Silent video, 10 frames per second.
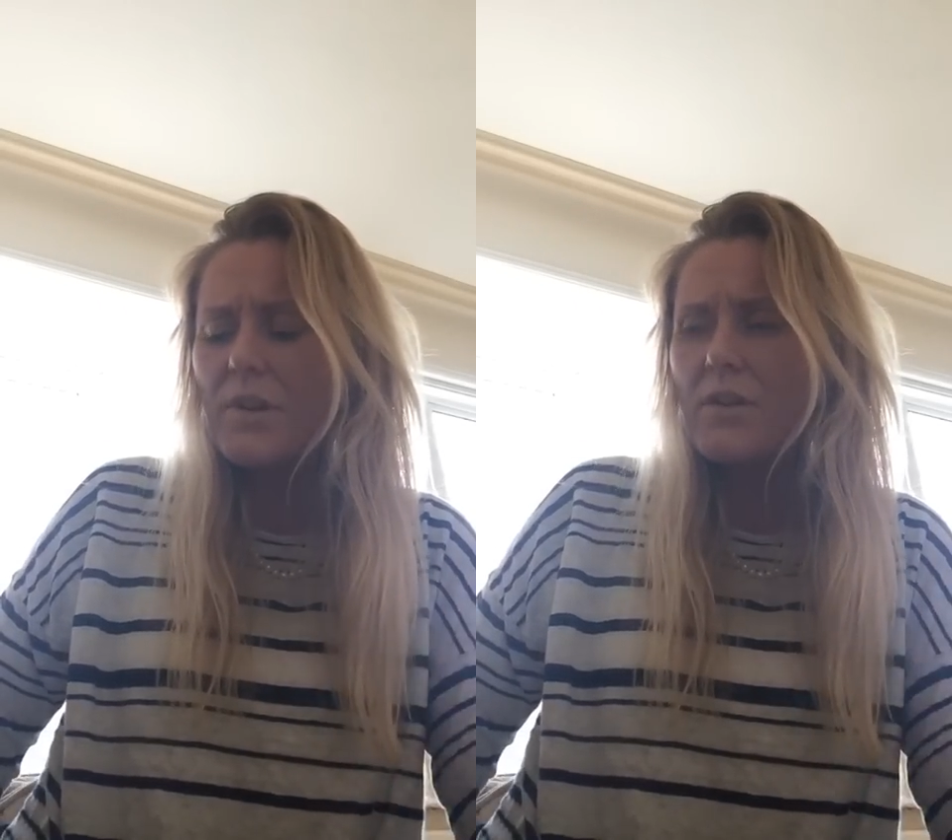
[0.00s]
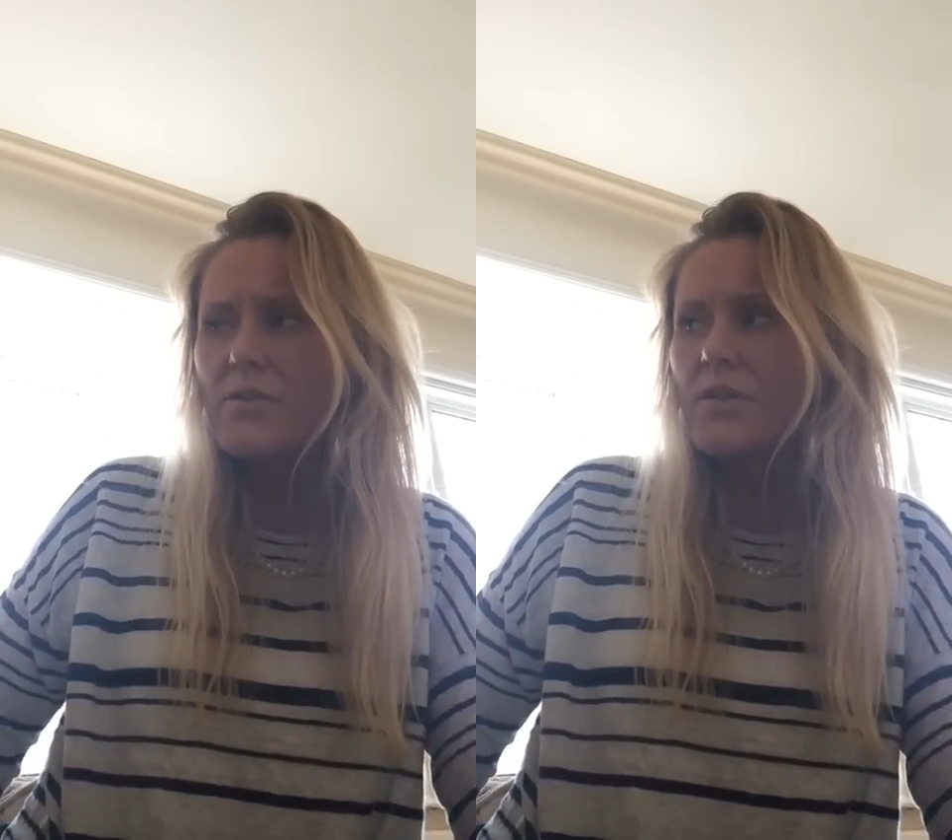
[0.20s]

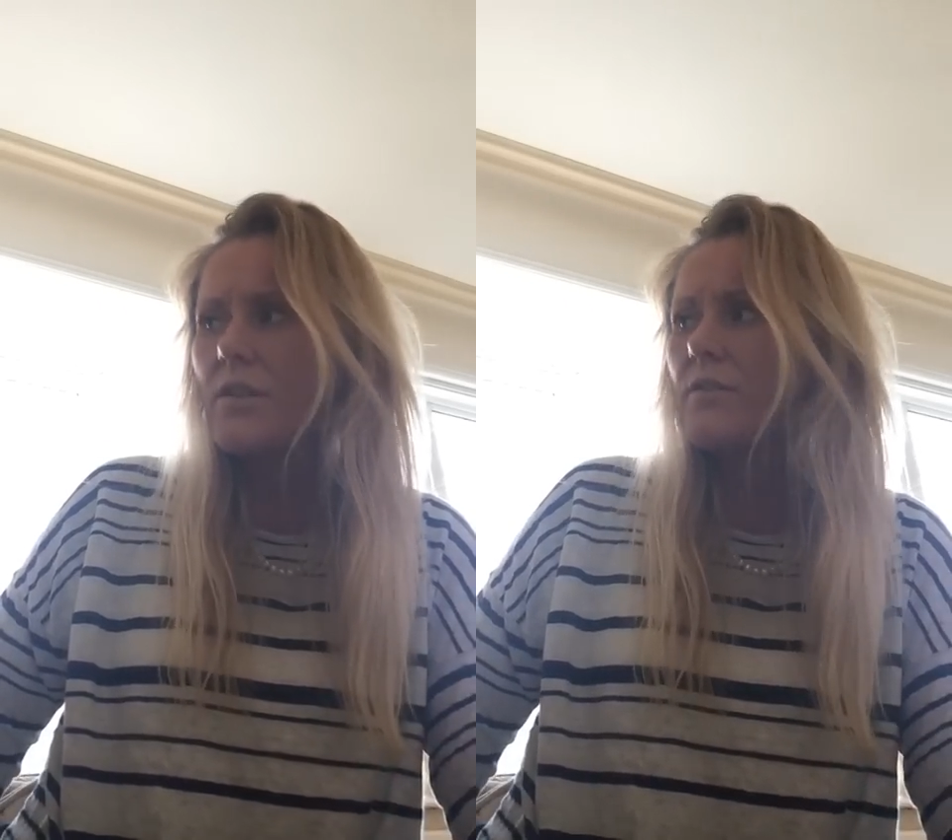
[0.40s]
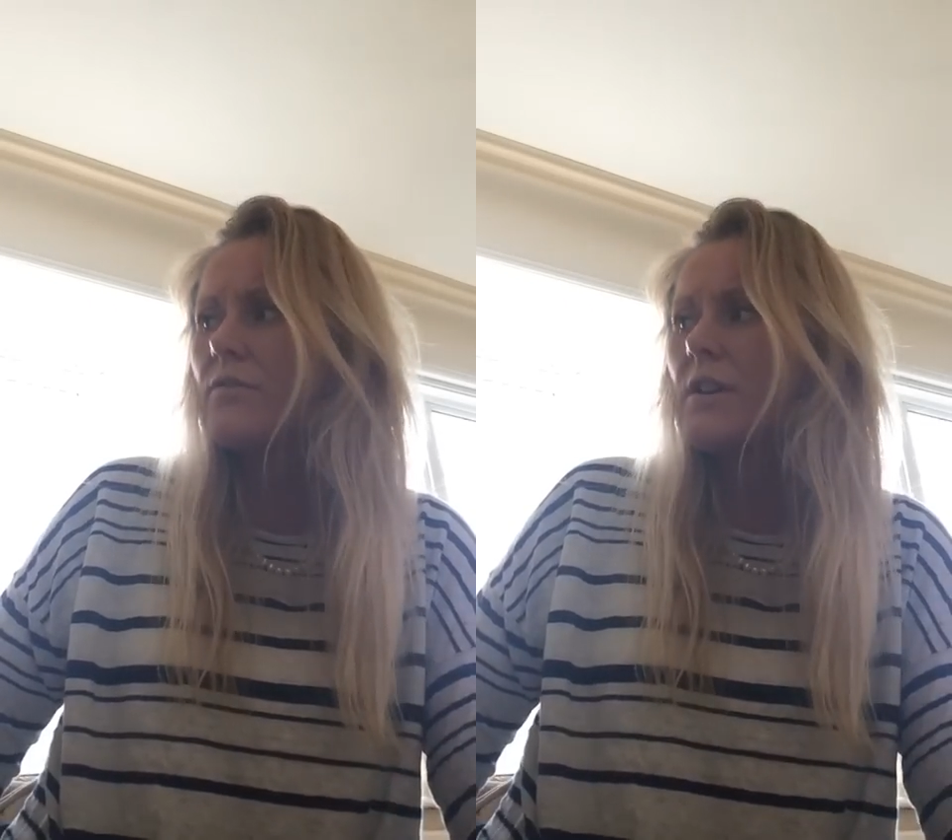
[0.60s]

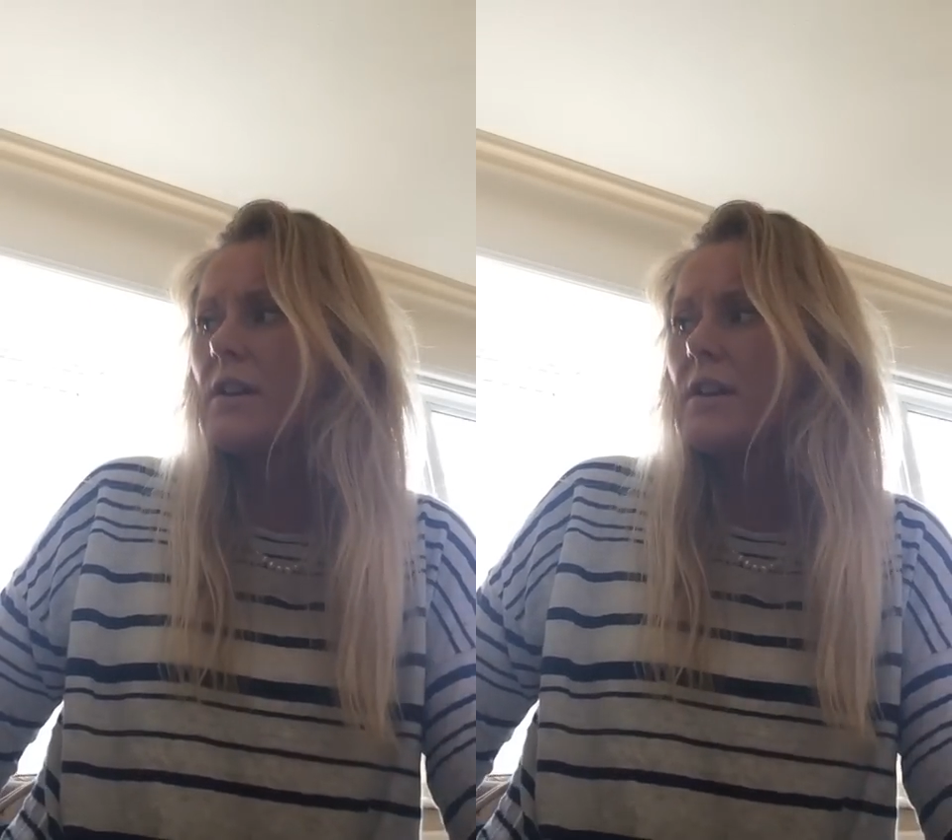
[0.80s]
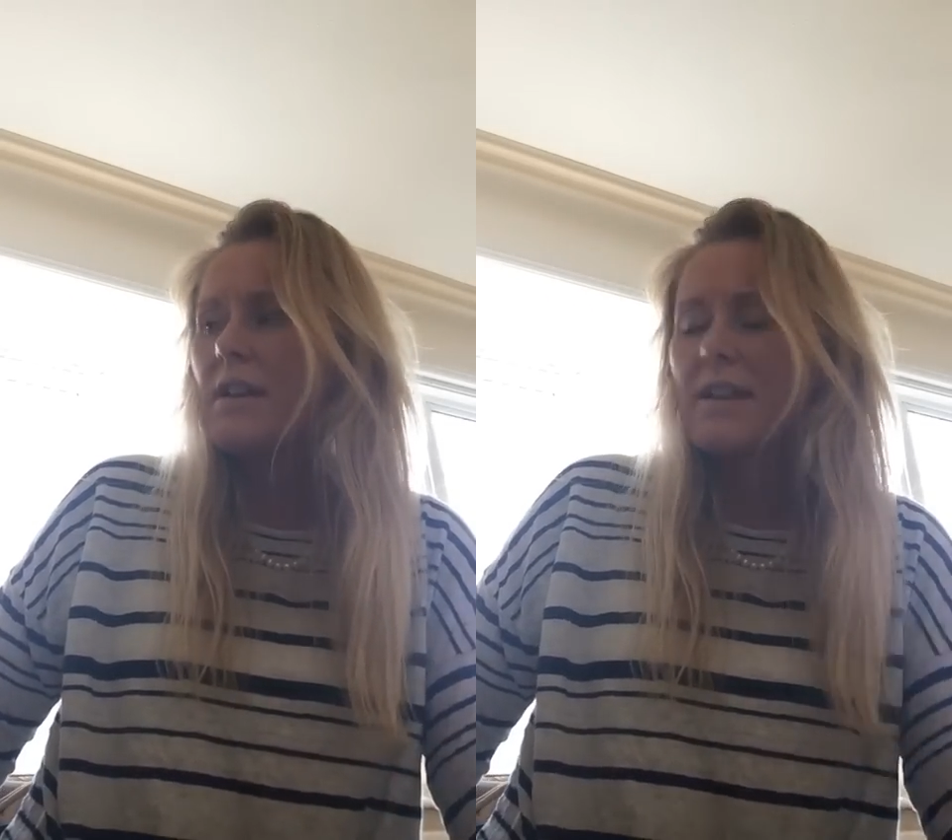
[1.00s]
So
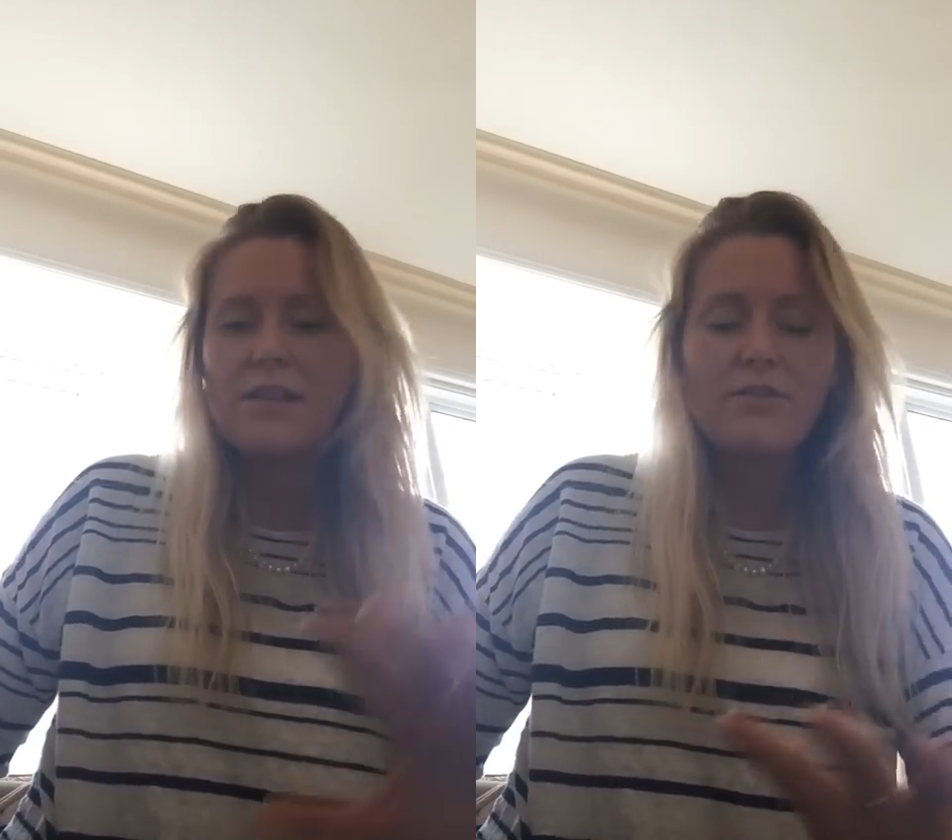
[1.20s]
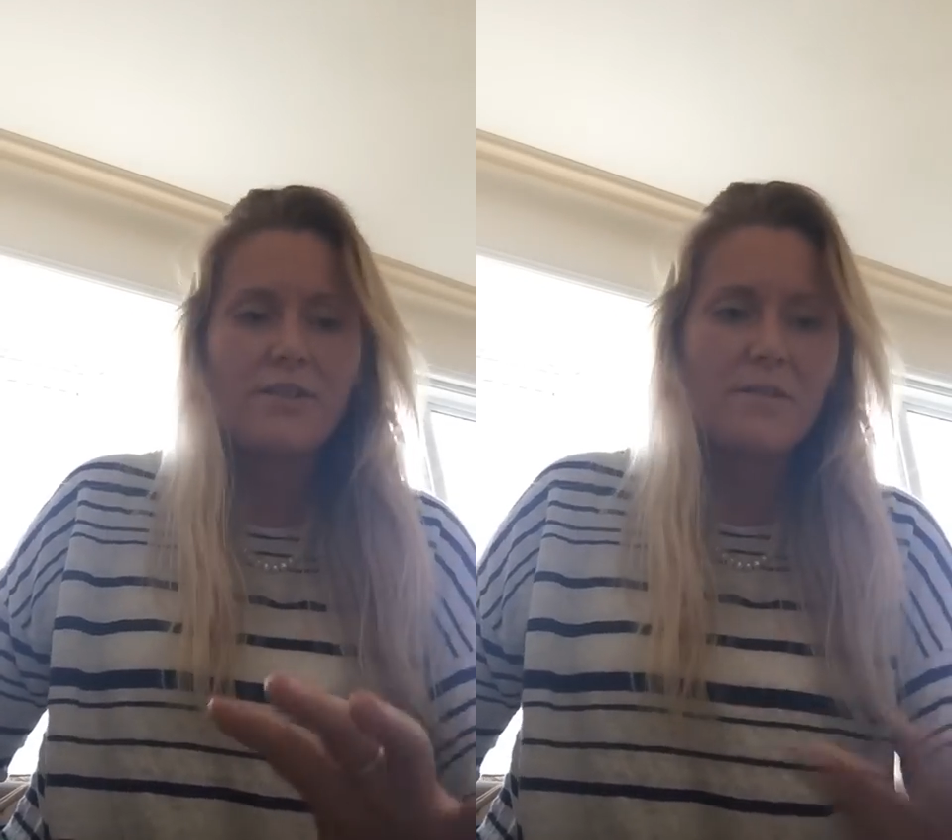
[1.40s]
he
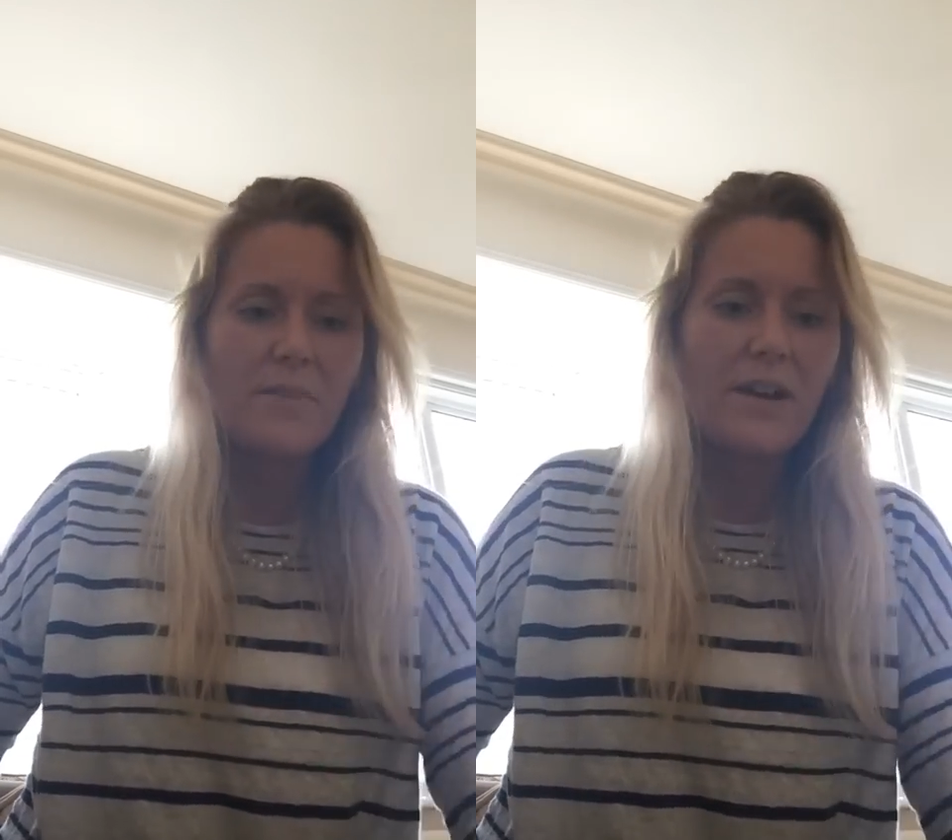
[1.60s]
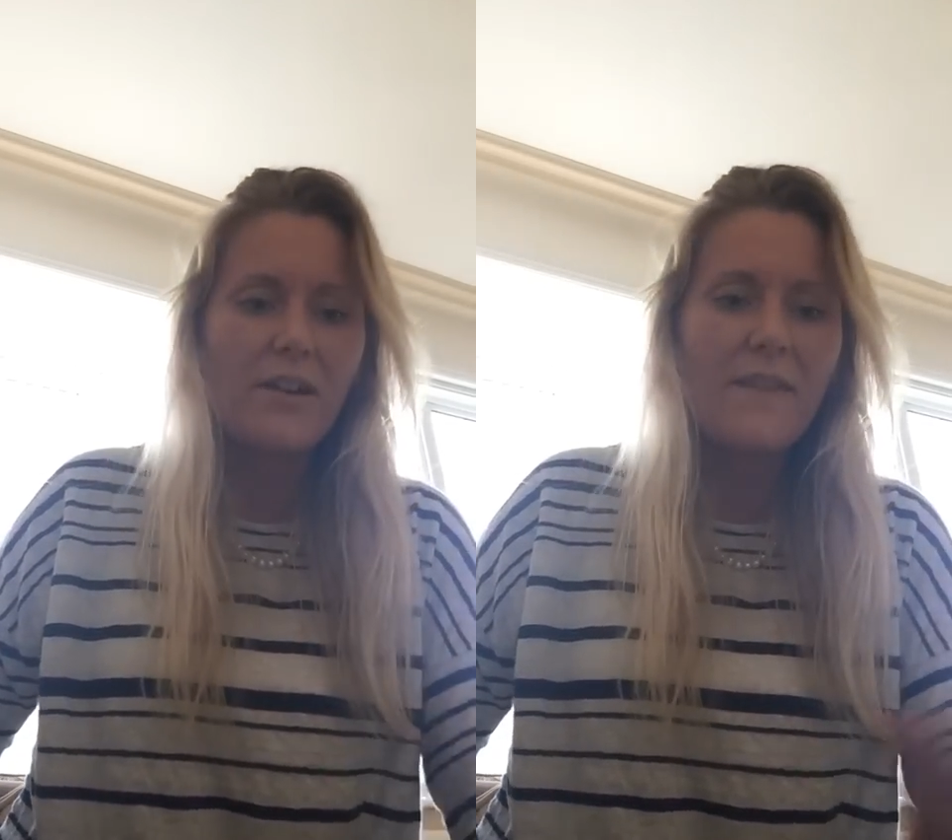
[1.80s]
loses Belle,